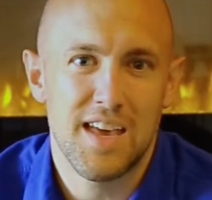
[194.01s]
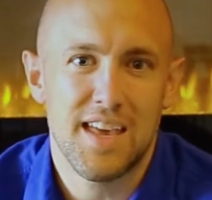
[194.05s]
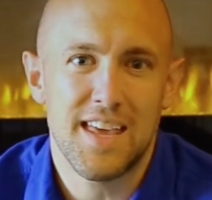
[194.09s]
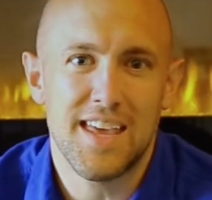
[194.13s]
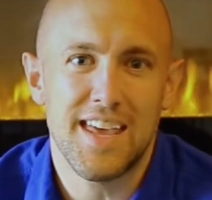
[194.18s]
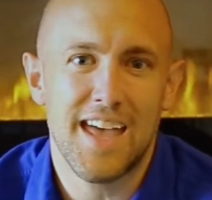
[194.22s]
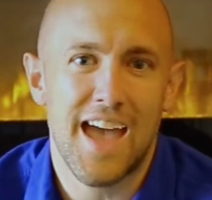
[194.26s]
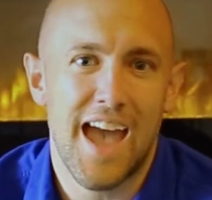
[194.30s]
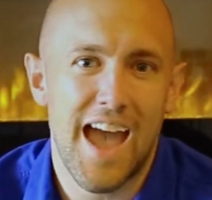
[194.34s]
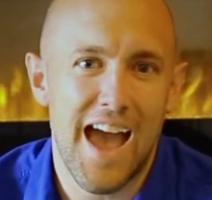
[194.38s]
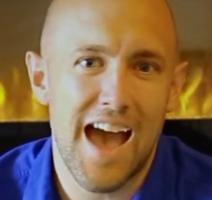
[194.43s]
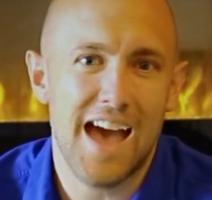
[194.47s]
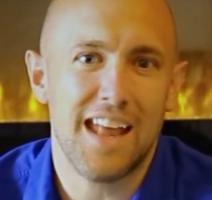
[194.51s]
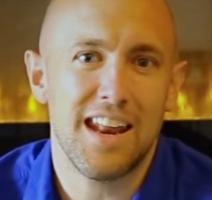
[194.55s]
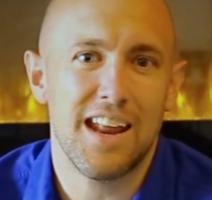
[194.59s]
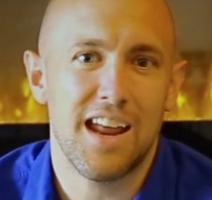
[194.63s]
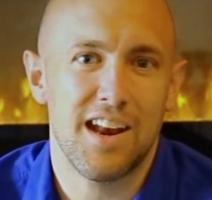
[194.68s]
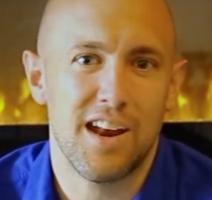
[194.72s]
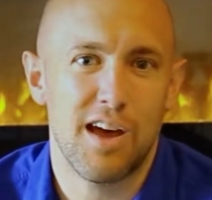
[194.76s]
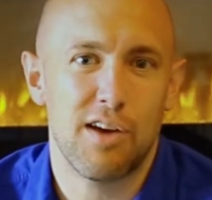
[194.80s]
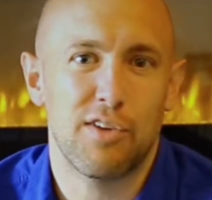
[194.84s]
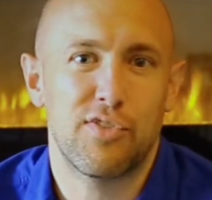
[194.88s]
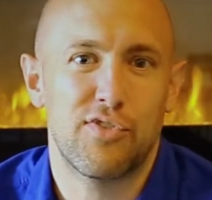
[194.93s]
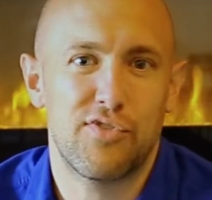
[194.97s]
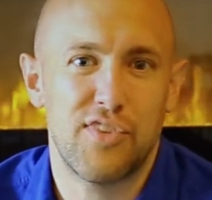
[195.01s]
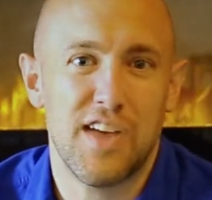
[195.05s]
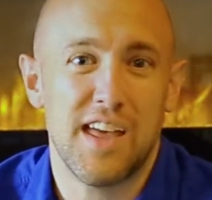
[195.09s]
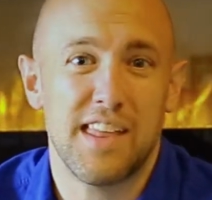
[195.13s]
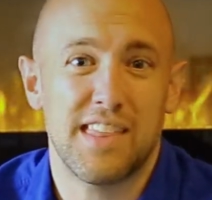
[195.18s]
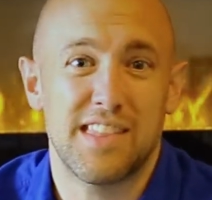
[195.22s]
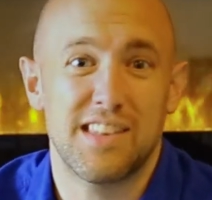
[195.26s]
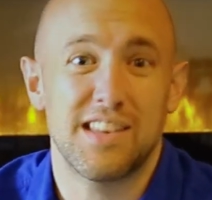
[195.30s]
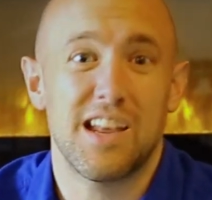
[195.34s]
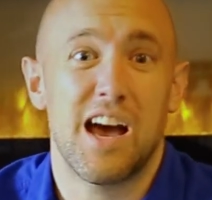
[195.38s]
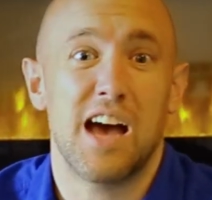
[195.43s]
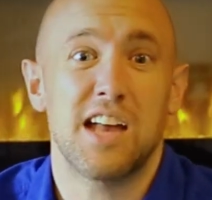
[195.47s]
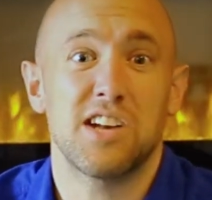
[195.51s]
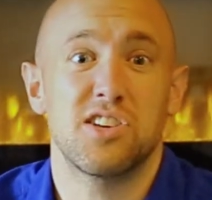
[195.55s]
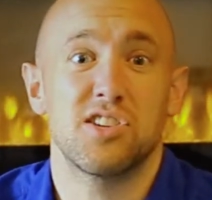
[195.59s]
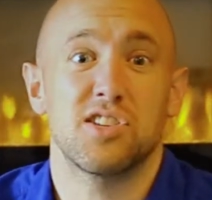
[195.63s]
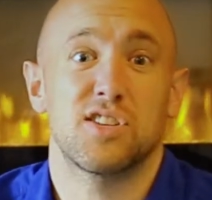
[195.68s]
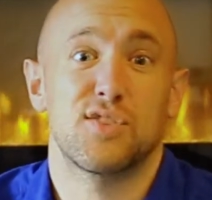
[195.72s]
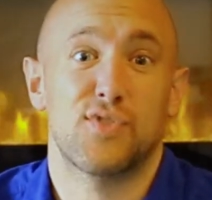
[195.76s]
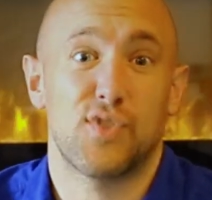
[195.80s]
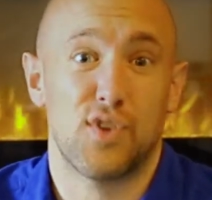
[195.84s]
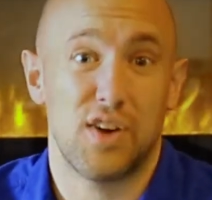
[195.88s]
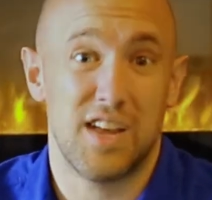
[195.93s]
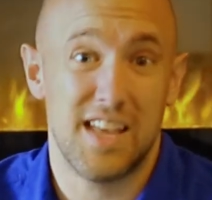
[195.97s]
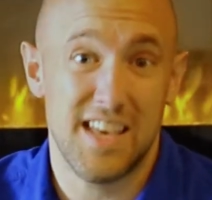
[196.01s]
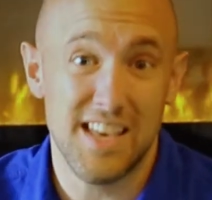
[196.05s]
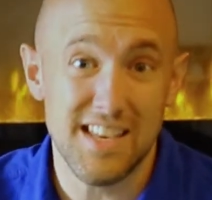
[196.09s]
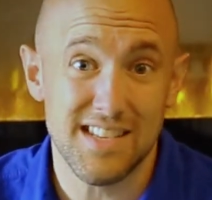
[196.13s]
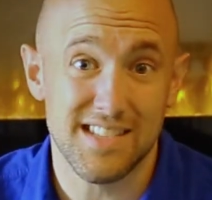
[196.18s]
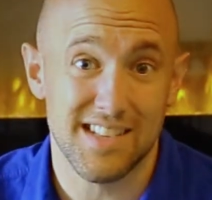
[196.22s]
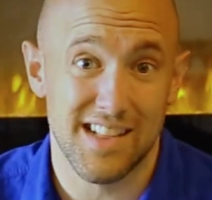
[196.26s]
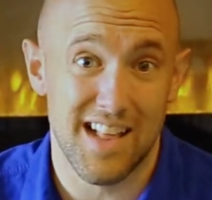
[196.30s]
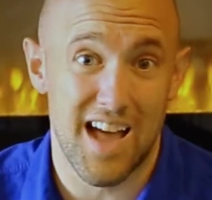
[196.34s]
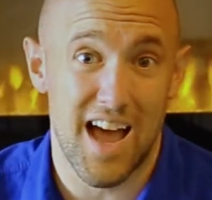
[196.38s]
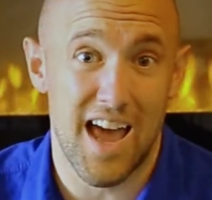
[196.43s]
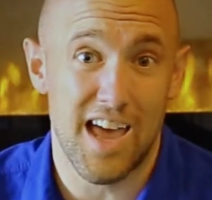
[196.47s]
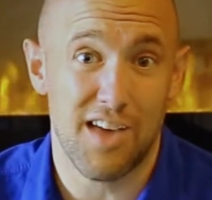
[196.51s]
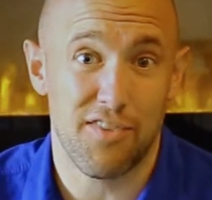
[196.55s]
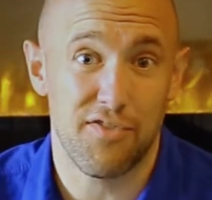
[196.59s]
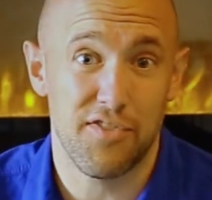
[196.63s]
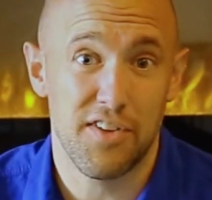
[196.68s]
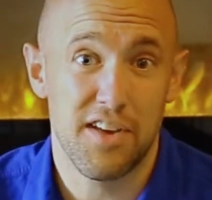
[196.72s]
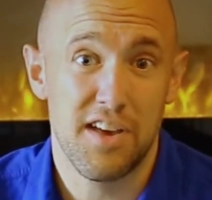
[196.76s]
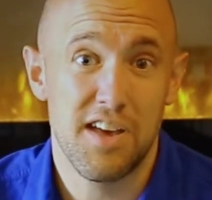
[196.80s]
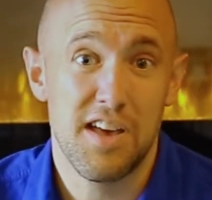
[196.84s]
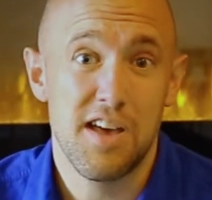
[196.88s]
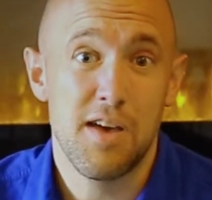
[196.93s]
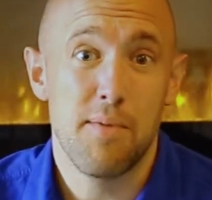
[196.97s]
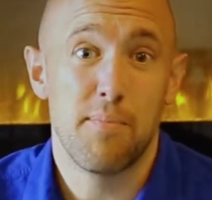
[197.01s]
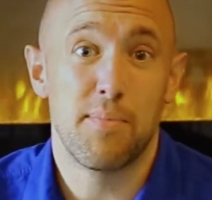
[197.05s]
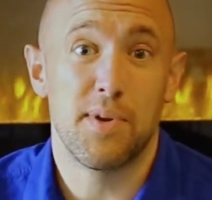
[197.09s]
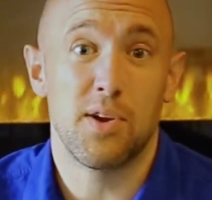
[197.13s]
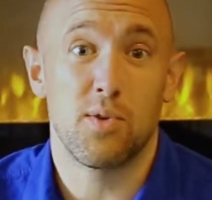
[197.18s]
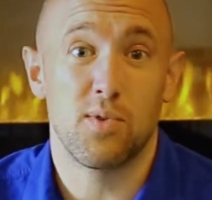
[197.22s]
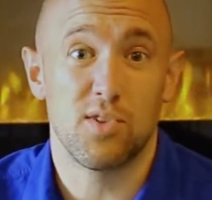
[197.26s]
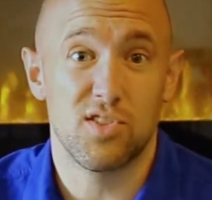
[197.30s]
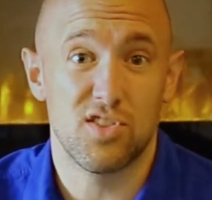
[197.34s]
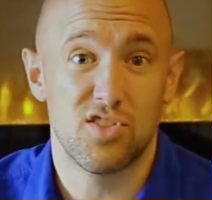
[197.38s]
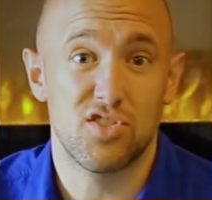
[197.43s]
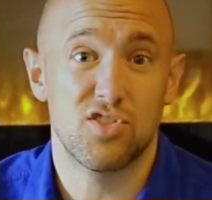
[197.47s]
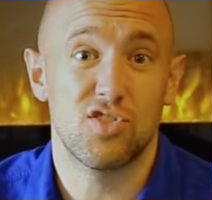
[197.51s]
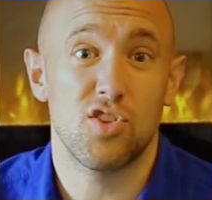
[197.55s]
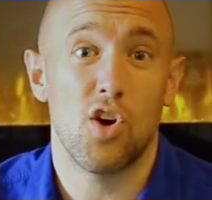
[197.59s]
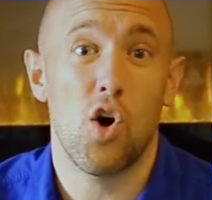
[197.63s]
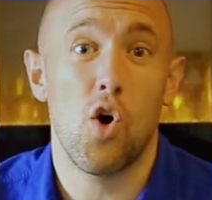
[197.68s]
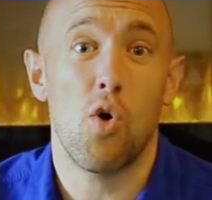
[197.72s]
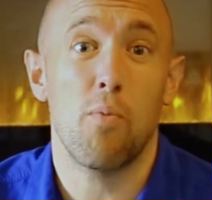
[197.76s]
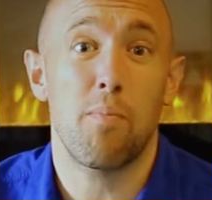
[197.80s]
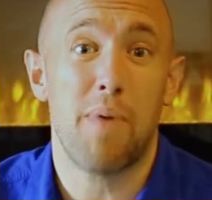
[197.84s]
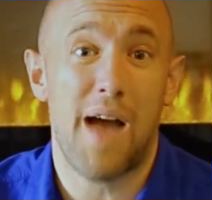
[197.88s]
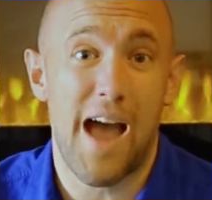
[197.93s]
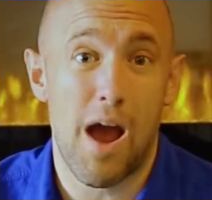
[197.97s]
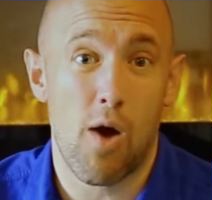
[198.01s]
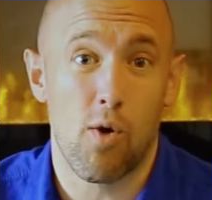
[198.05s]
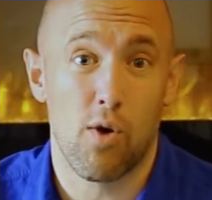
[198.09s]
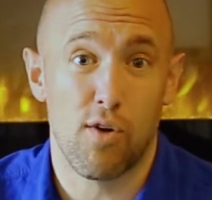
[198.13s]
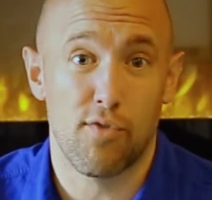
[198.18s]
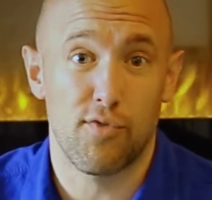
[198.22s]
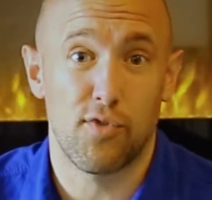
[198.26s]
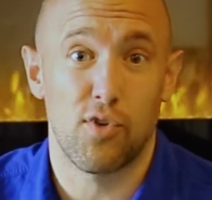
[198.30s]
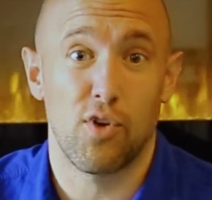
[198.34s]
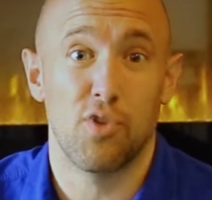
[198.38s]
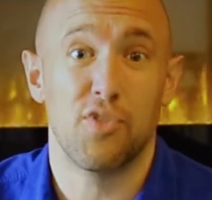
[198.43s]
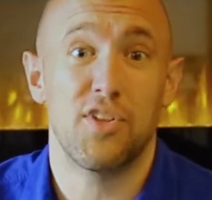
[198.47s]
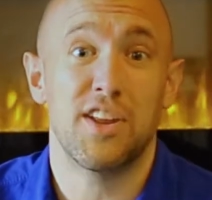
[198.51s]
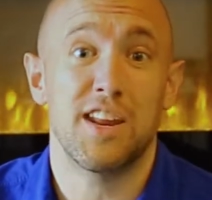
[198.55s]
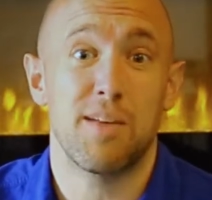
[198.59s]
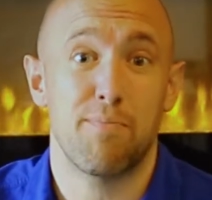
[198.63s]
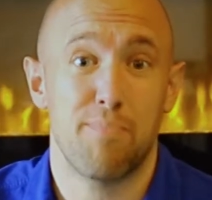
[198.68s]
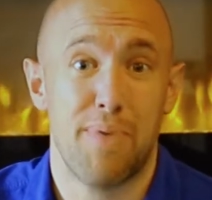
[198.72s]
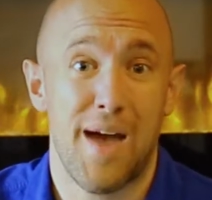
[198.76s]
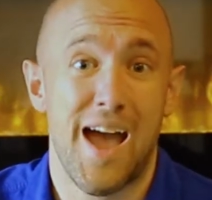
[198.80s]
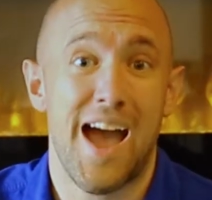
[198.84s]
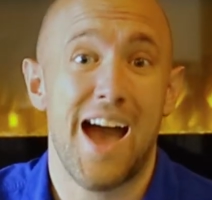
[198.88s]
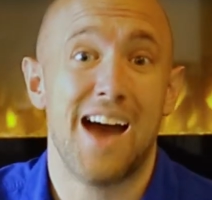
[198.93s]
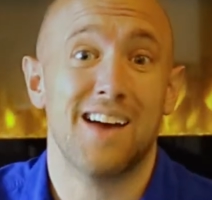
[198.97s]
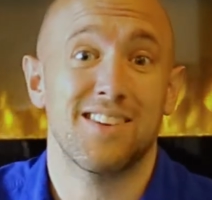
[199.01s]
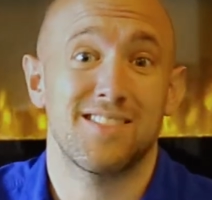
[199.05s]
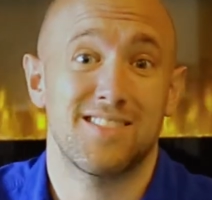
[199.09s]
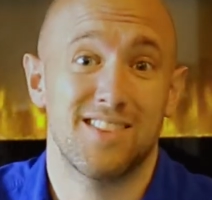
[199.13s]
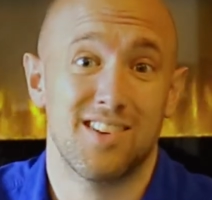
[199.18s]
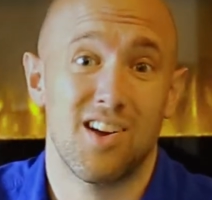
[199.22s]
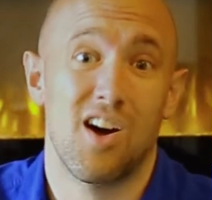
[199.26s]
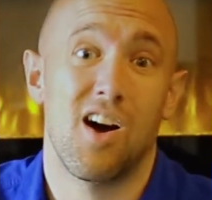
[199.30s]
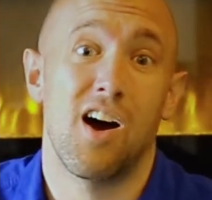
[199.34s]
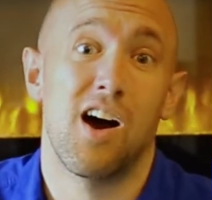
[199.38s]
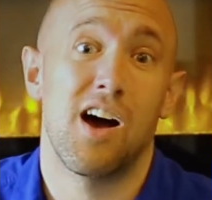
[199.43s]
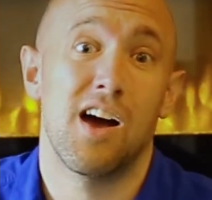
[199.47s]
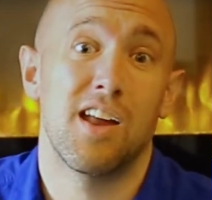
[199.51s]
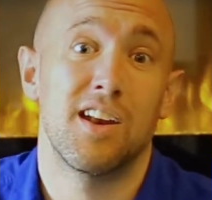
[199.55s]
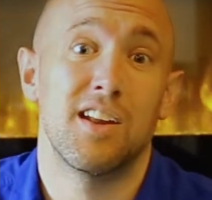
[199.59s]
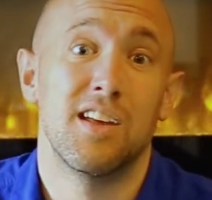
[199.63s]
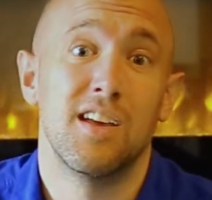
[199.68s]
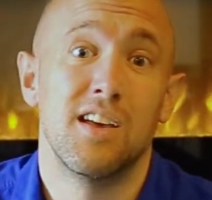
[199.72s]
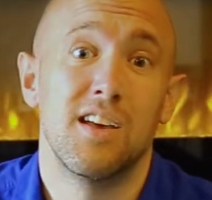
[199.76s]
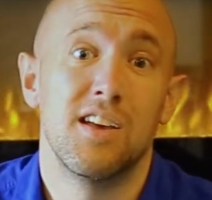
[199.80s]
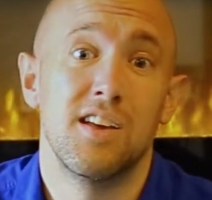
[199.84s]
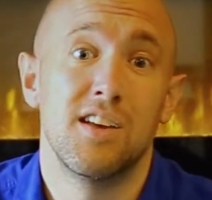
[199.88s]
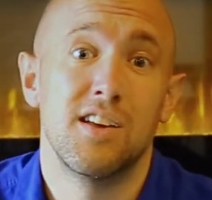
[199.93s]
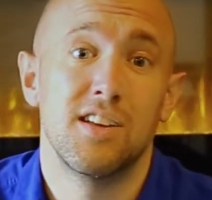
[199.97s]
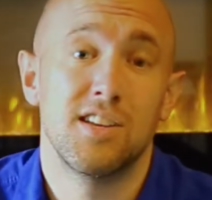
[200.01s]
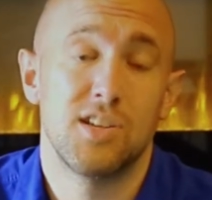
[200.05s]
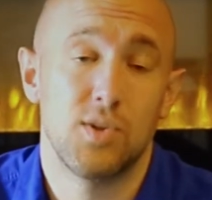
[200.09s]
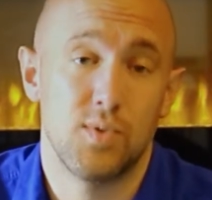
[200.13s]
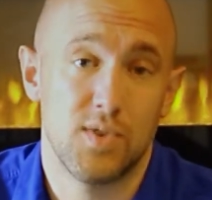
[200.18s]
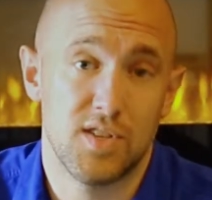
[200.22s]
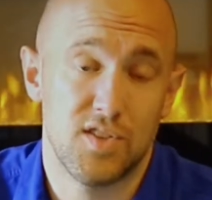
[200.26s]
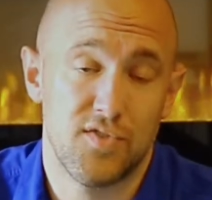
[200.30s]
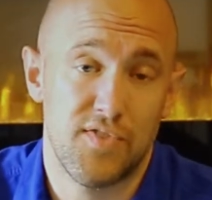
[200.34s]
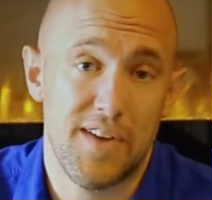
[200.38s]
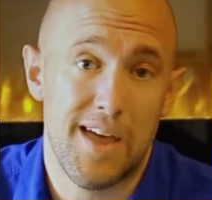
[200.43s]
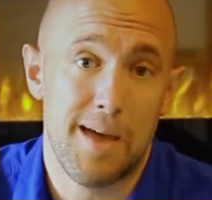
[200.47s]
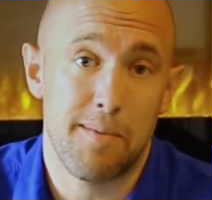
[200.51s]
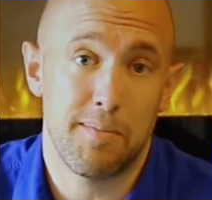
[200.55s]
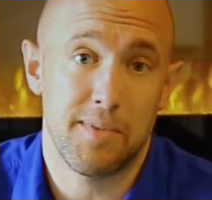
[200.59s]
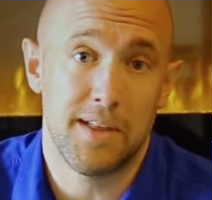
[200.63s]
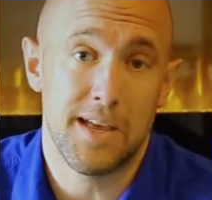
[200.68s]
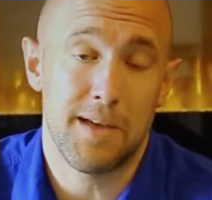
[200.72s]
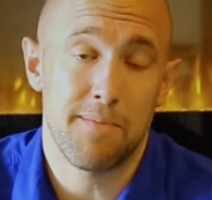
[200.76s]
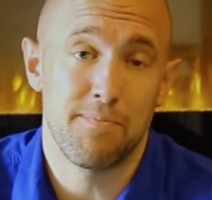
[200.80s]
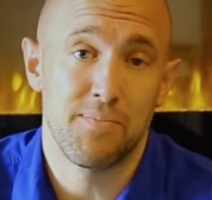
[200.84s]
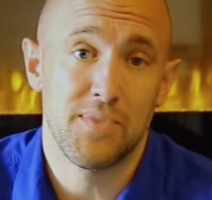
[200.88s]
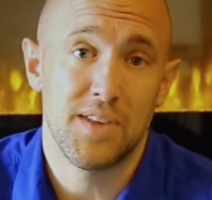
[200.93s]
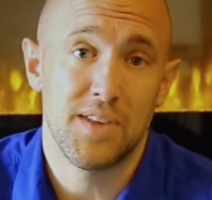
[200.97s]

He had enough faith not just for his life, but it was so powerful that he passed it on to his family.